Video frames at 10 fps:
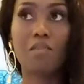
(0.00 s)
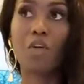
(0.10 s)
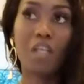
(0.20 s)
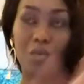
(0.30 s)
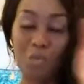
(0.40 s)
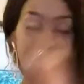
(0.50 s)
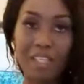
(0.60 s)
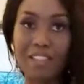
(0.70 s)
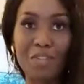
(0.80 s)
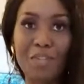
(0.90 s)
okay, we'll
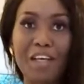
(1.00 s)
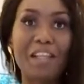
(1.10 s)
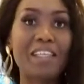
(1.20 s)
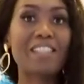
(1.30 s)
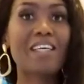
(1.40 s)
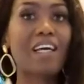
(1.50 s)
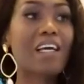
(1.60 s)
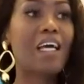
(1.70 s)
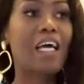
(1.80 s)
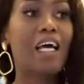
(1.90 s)
get into that later.
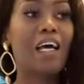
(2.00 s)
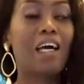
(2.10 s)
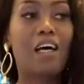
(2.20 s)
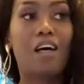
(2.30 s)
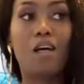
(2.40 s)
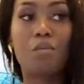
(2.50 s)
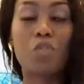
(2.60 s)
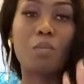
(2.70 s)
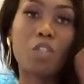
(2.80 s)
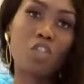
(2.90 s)
So
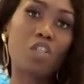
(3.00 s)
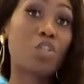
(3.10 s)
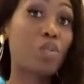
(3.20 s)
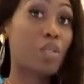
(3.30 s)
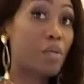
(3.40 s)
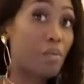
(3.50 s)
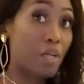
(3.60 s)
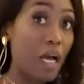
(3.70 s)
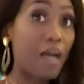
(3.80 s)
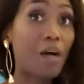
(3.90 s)
I'm just going to show you around the
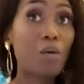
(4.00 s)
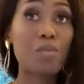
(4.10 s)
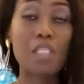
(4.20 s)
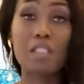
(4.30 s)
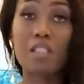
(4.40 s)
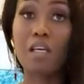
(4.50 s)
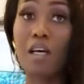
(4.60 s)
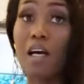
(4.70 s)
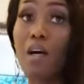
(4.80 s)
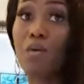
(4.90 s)
house. It's a
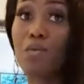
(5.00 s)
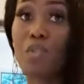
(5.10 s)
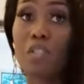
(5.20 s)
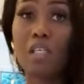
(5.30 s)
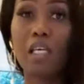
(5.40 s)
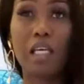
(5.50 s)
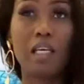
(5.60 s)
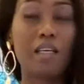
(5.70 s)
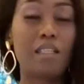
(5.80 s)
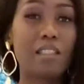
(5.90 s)
house
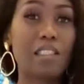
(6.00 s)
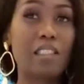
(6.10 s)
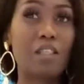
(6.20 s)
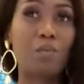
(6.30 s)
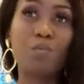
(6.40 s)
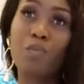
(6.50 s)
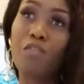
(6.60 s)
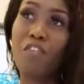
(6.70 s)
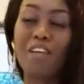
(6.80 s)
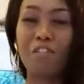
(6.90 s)
in the
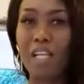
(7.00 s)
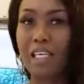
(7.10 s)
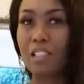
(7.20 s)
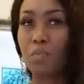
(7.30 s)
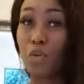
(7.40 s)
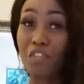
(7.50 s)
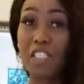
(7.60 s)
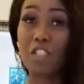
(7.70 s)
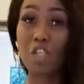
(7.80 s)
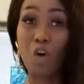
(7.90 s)
Flevoland
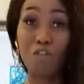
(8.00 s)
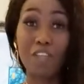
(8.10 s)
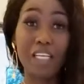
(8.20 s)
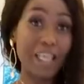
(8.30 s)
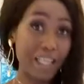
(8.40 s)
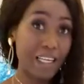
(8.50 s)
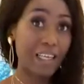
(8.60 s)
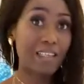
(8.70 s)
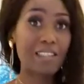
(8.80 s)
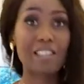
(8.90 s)
province of the
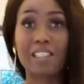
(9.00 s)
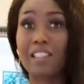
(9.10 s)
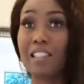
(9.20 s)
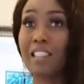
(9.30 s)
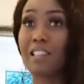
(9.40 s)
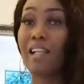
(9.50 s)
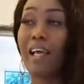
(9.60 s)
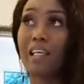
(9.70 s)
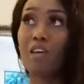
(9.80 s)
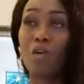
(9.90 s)
Netherlands. It's
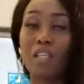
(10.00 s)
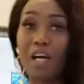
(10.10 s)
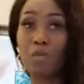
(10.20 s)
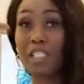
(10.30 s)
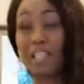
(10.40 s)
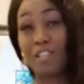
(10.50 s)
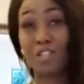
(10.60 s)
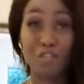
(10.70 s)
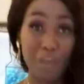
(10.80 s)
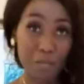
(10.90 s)
like on the
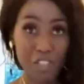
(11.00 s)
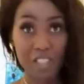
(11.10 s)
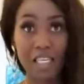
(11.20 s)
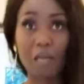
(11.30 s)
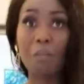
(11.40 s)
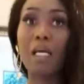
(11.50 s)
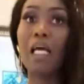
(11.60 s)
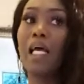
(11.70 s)
outskirts of Amsterdam.